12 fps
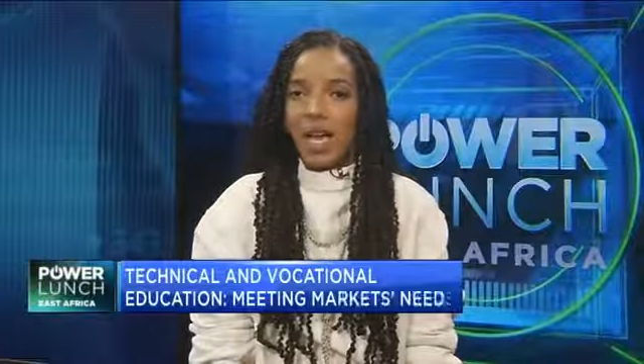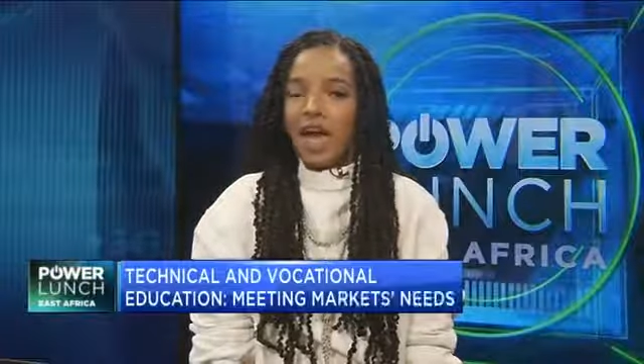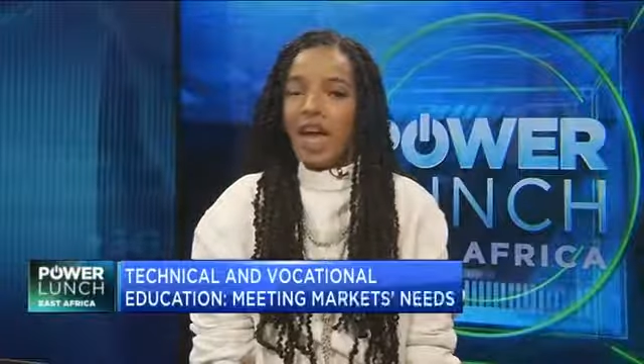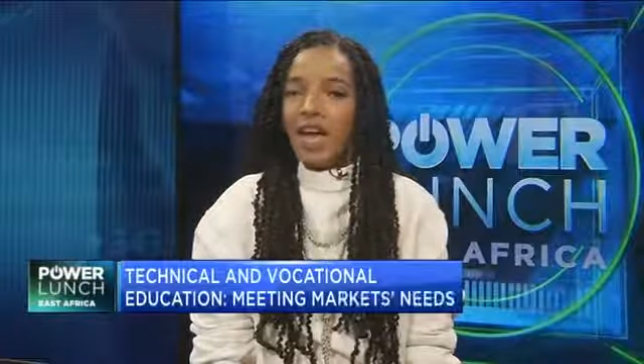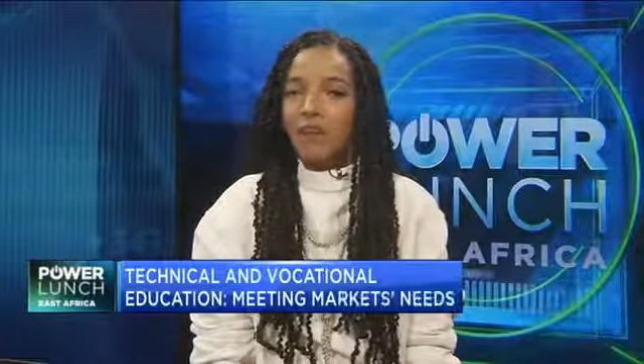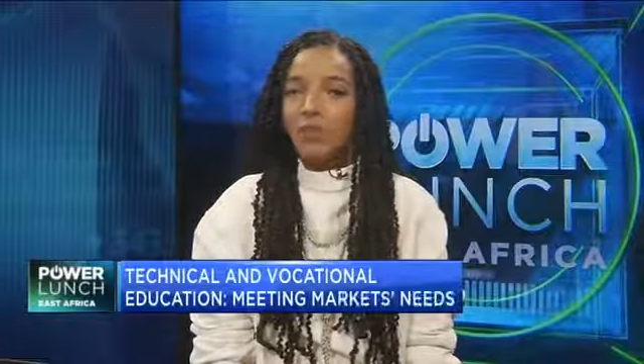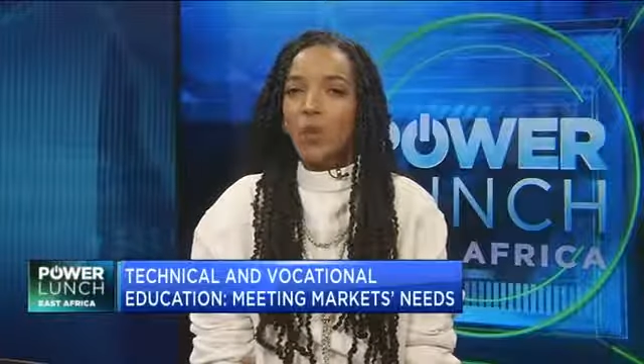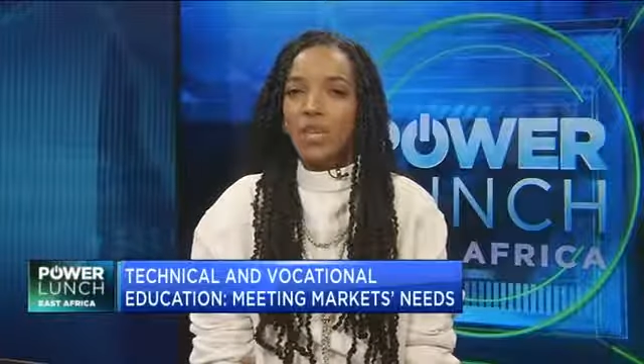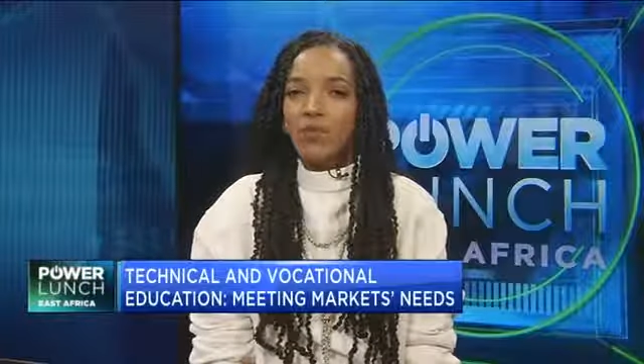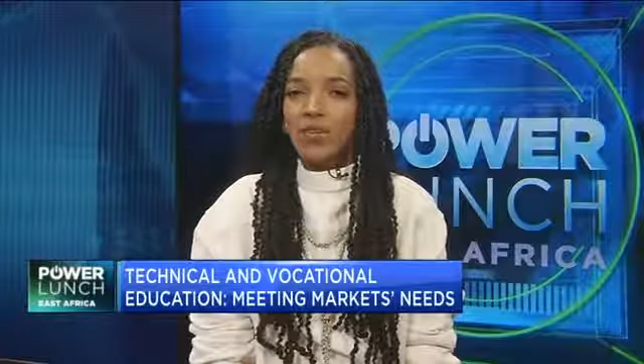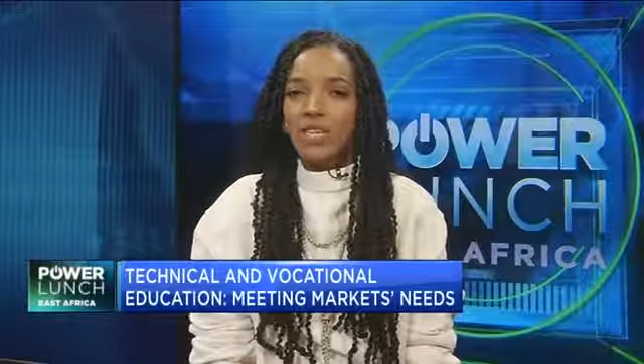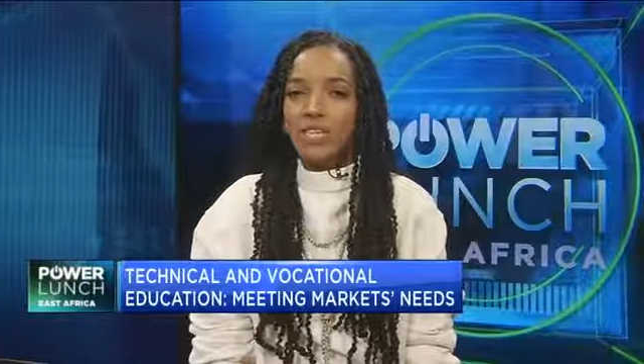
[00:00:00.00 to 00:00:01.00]
and what it
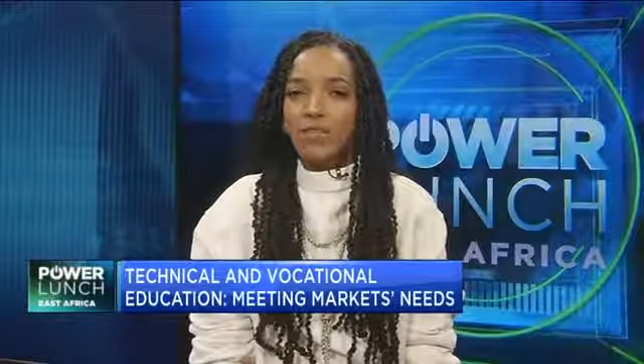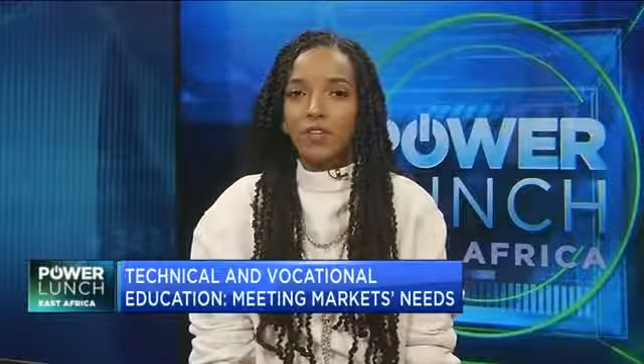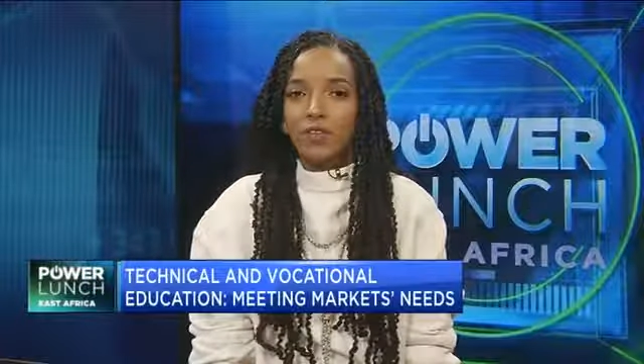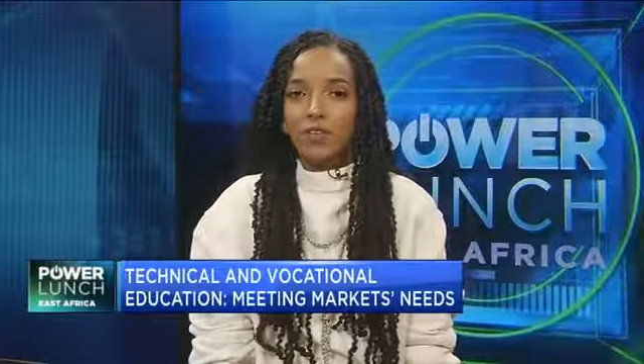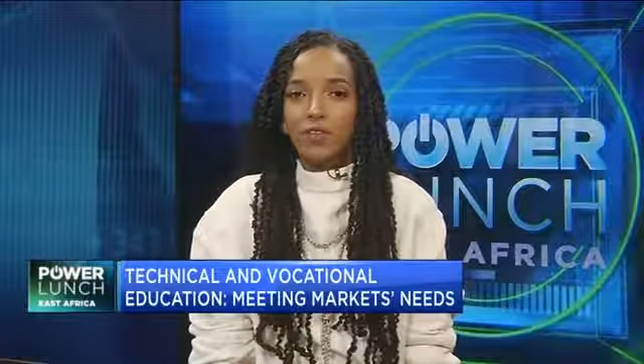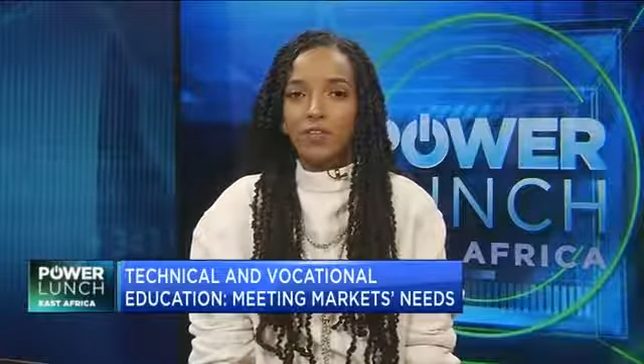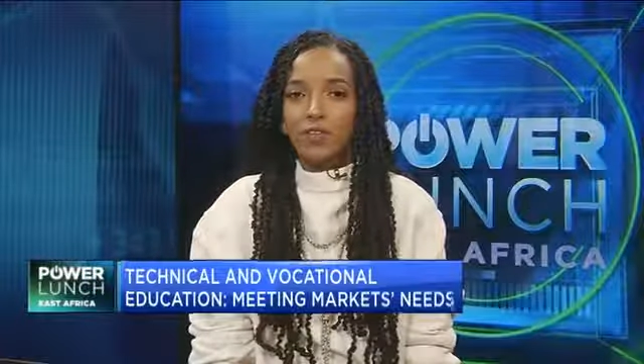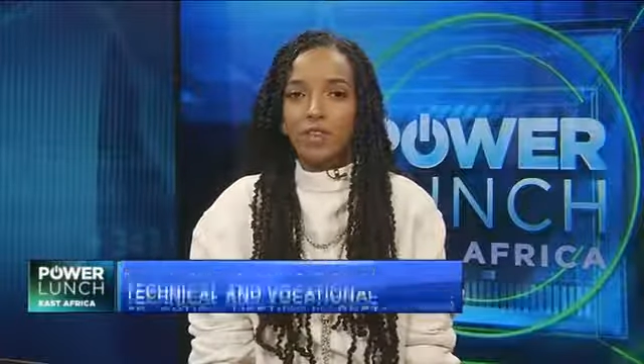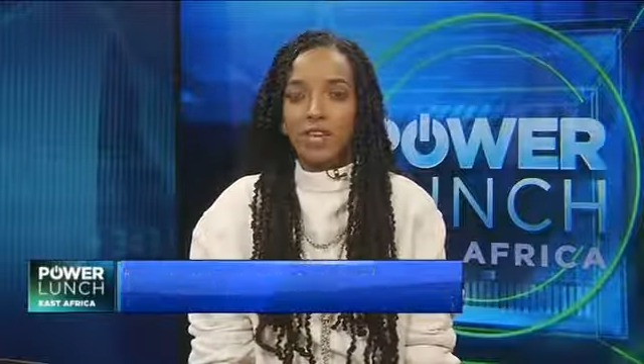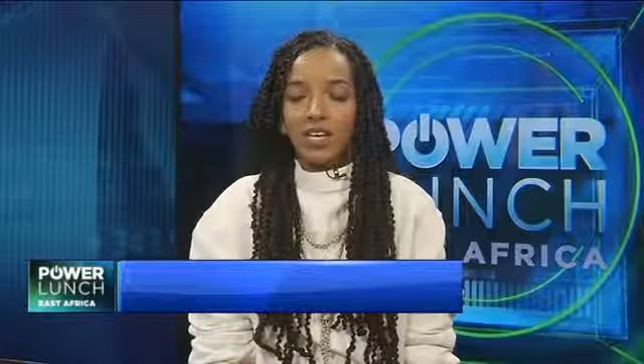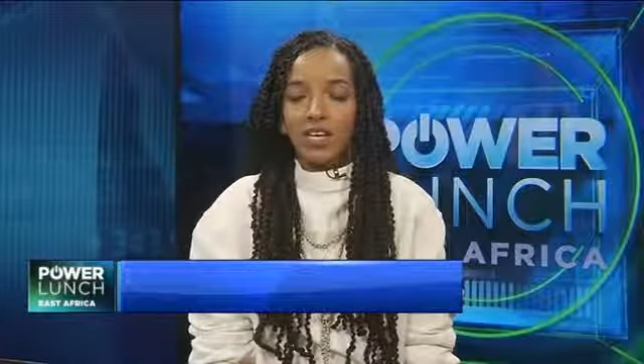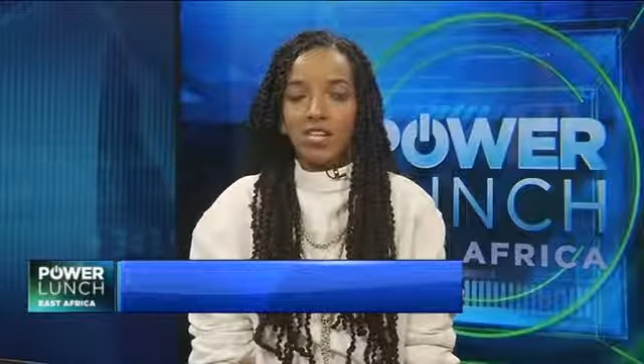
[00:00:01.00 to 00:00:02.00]
means for the future of the
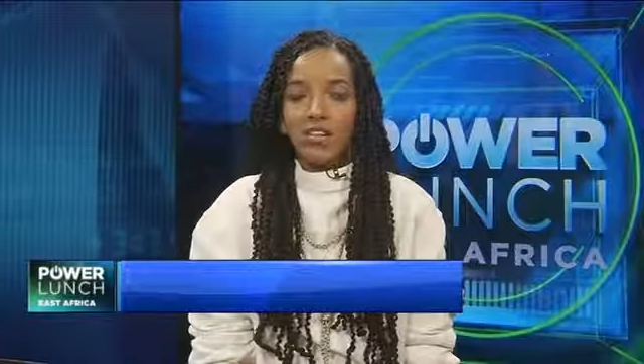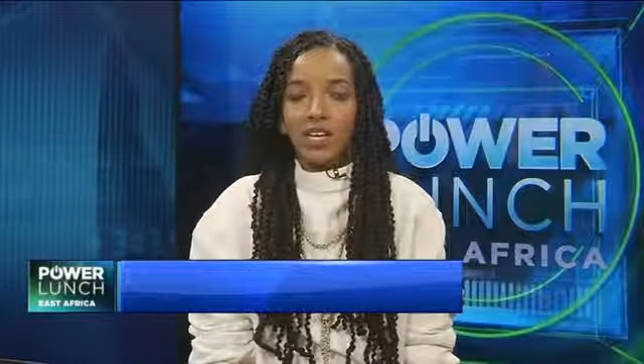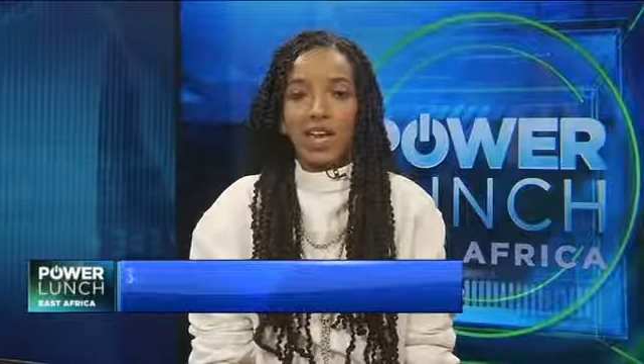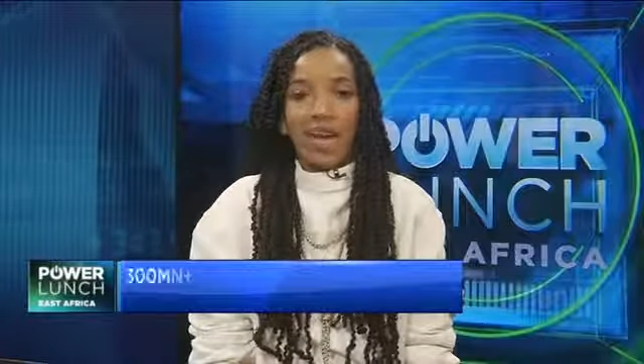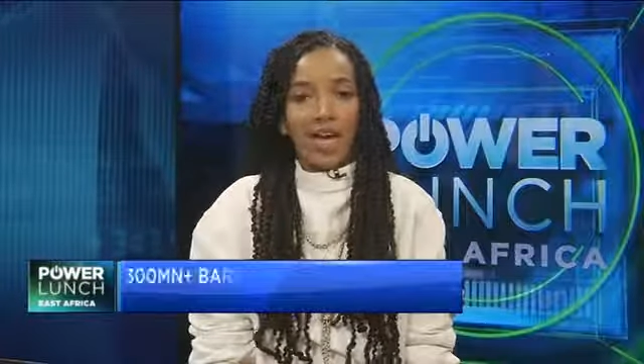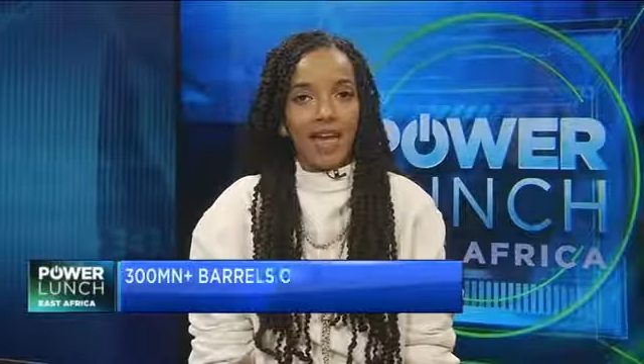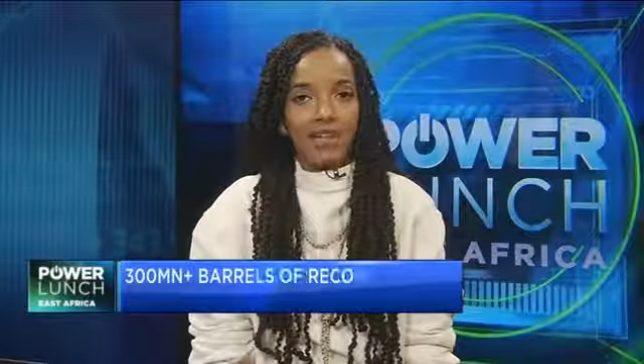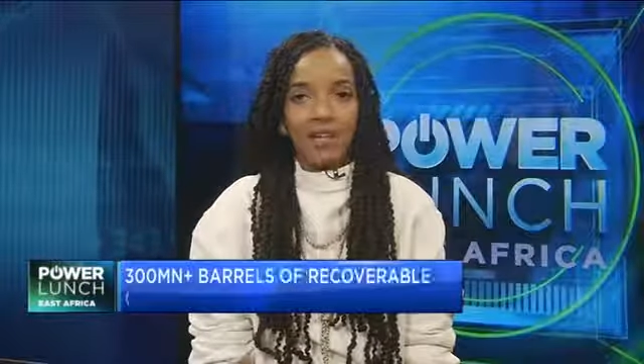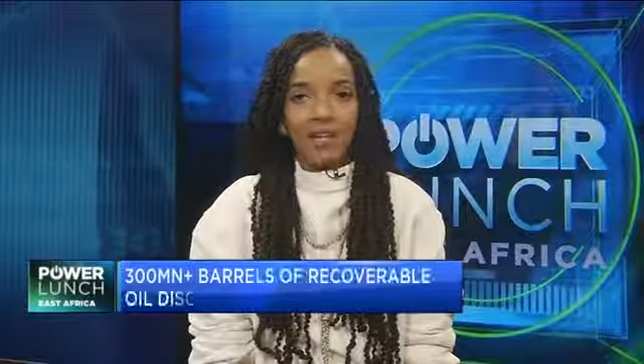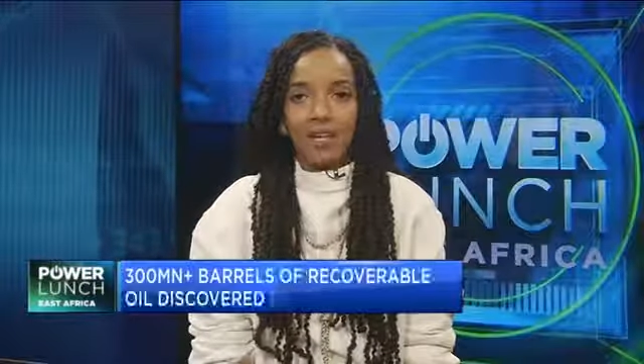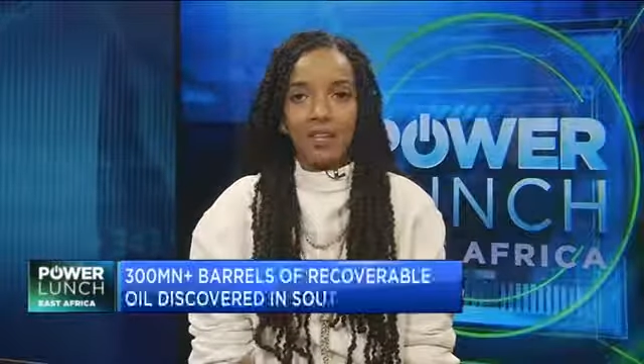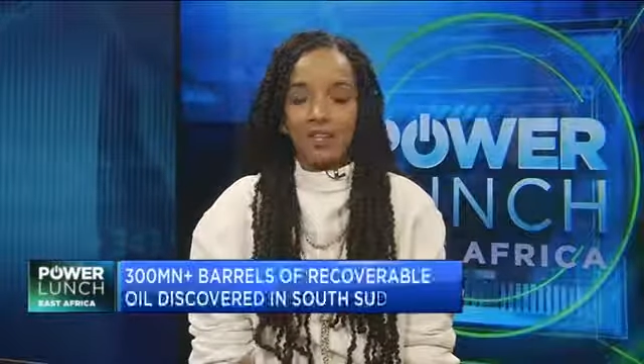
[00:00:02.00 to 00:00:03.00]
industry and
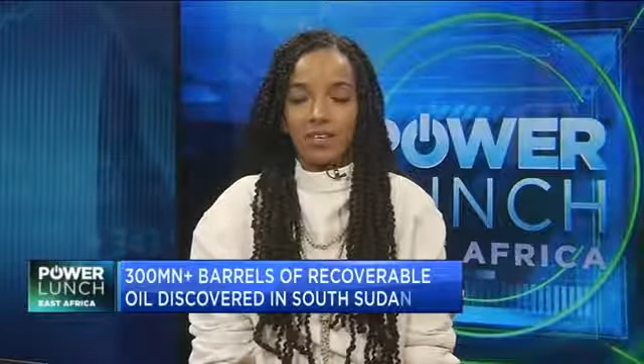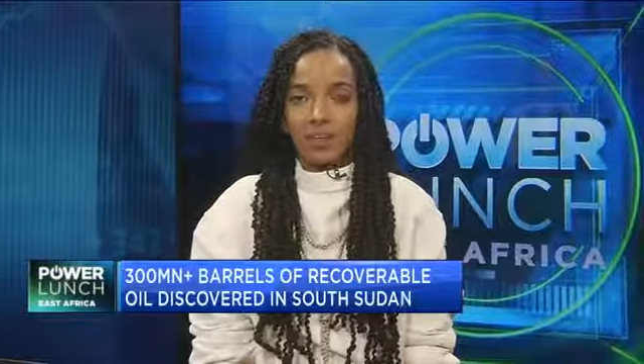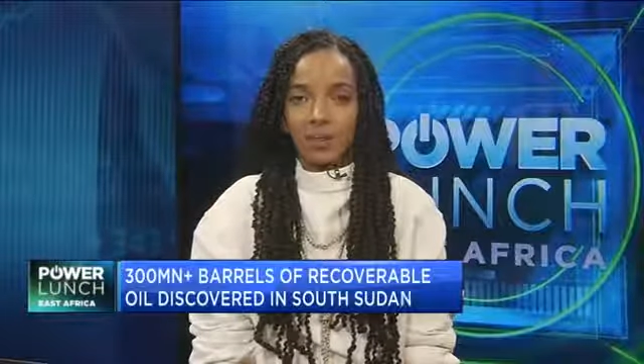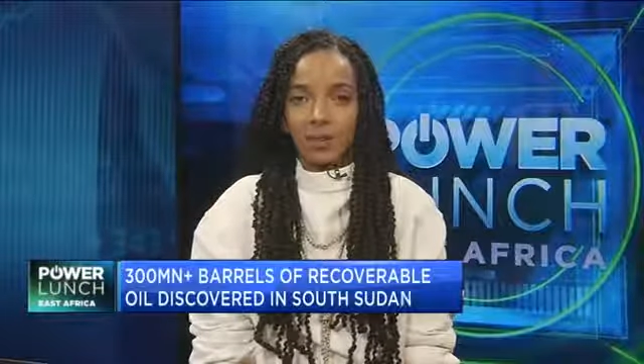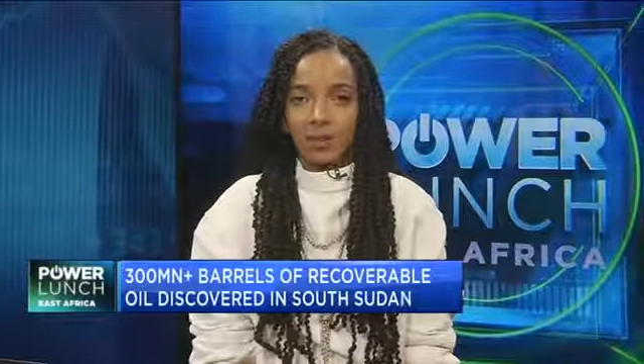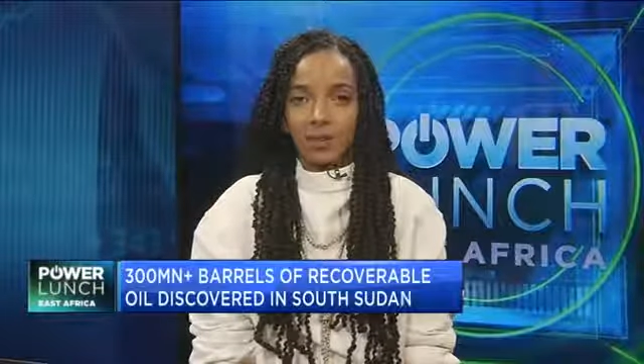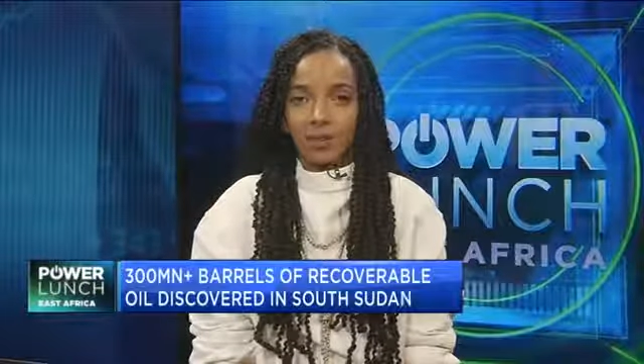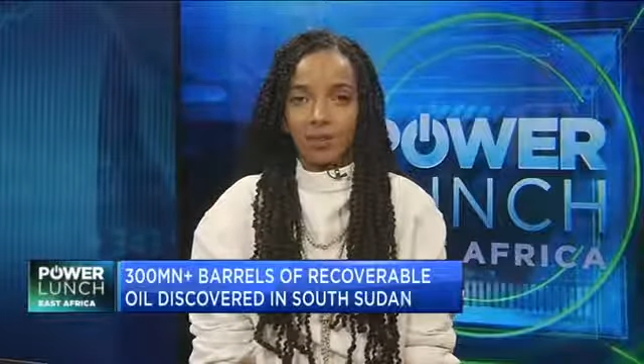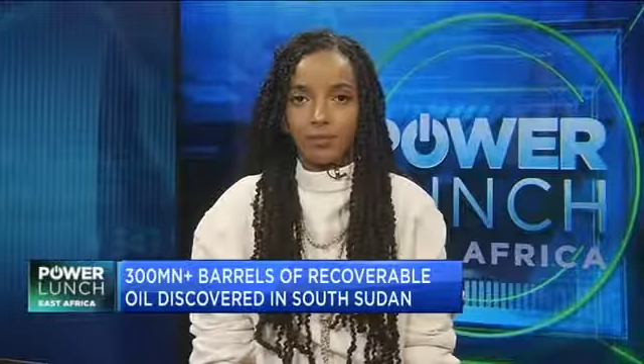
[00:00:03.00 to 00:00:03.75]
Sudan's economy.